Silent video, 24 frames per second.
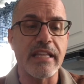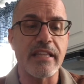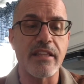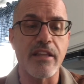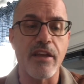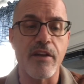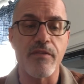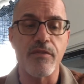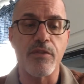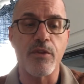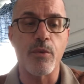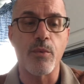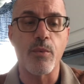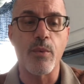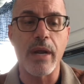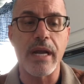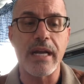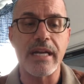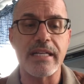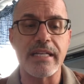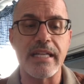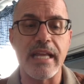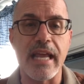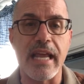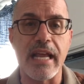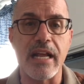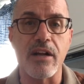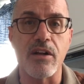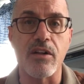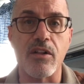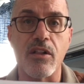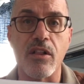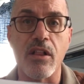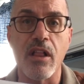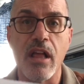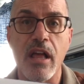of the
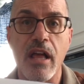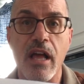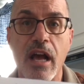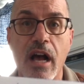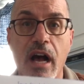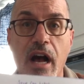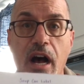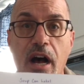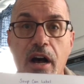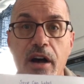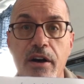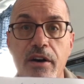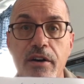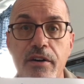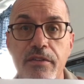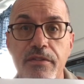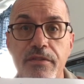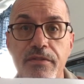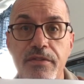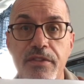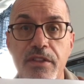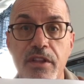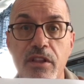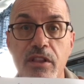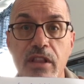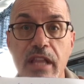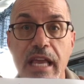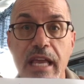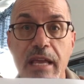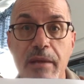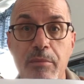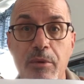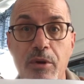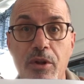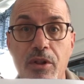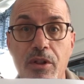rectangle of the
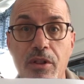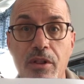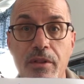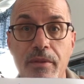label.